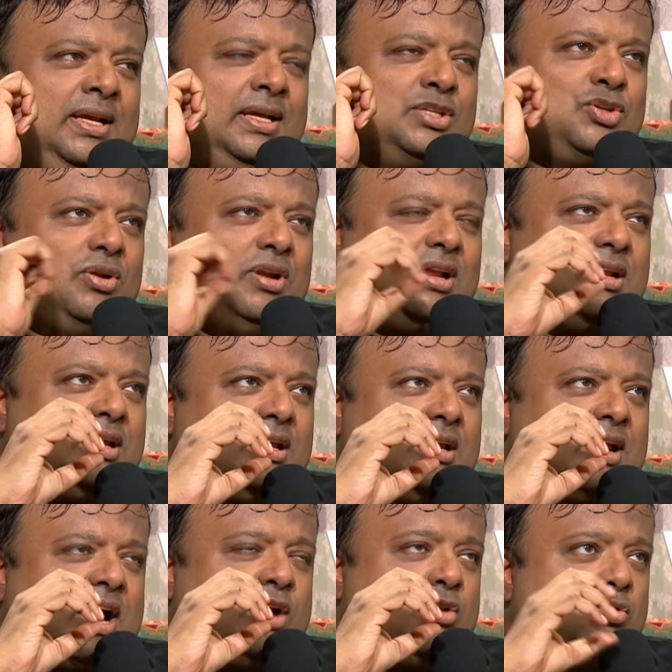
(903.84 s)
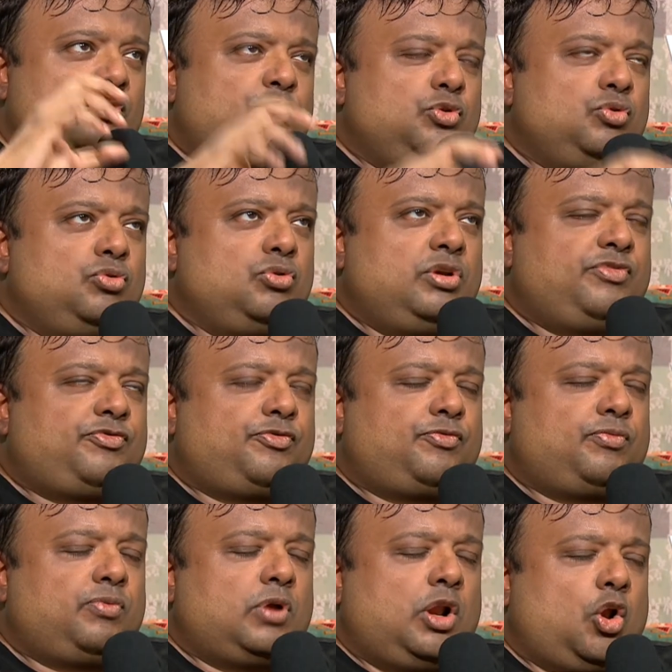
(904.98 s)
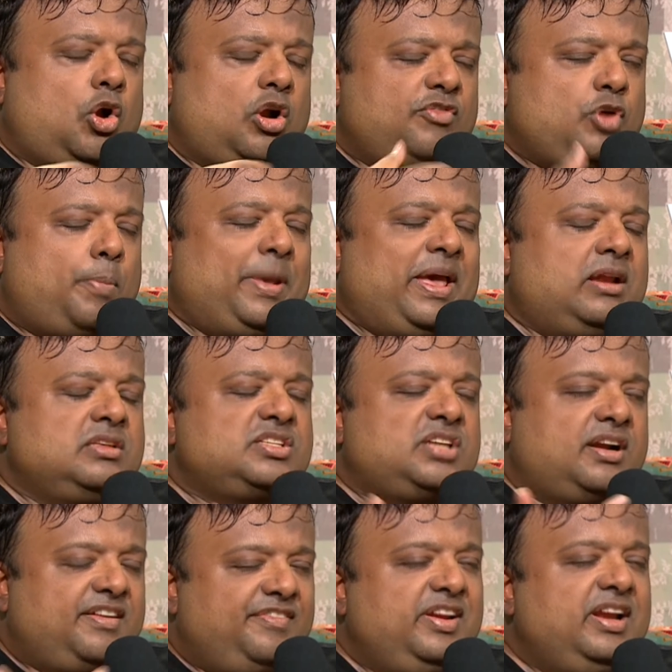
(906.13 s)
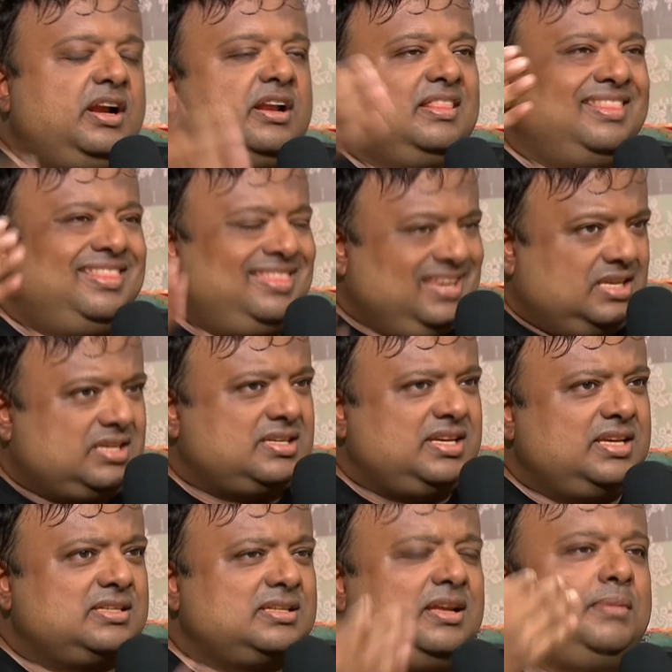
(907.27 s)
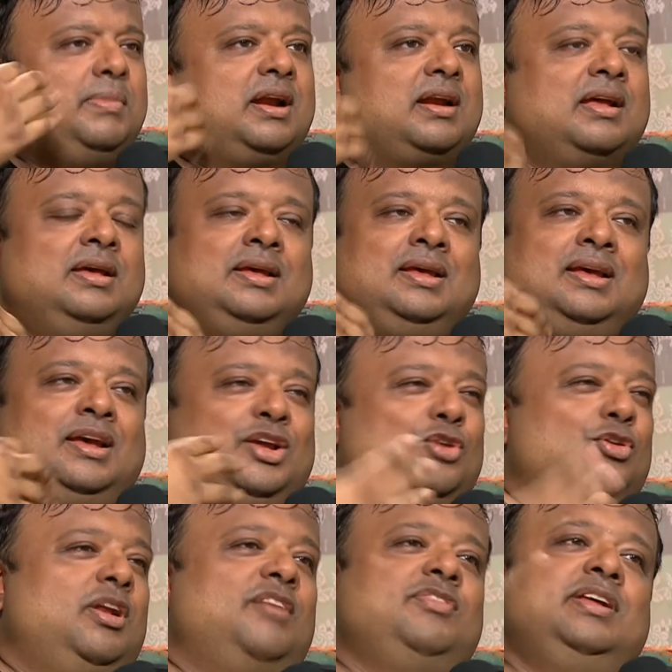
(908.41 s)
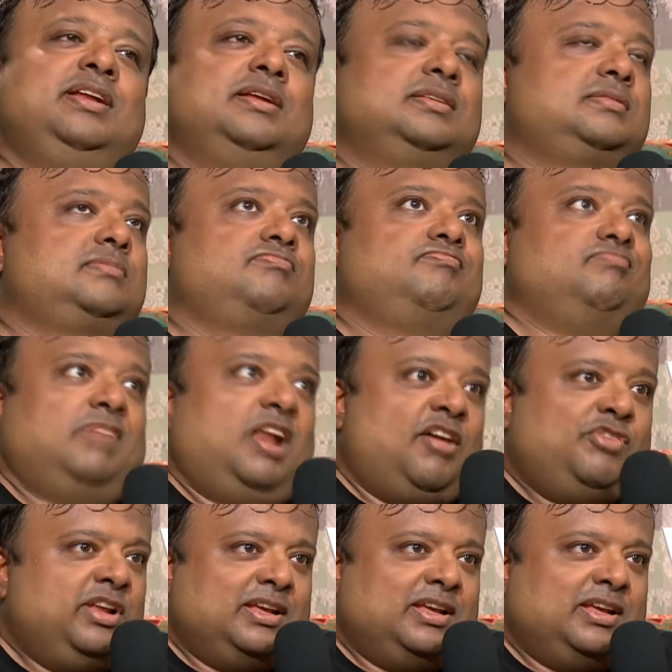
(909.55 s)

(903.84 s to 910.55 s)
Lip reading: So I don't know if a lot of your parents are revealed in this season, but you know, Lavneen is lovely.